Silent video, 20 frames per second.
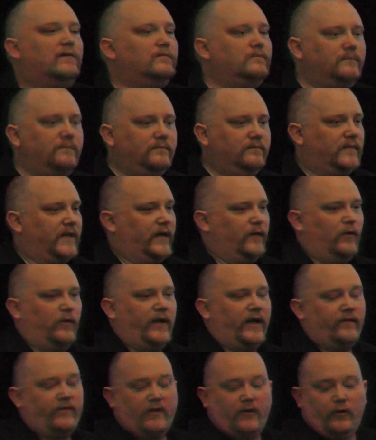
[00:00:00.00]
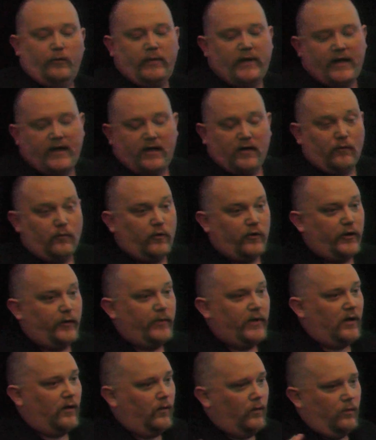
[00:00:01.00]
they won't have to go back and worry
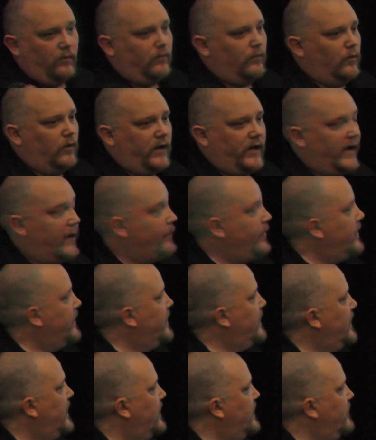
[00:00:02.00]
about what happened to that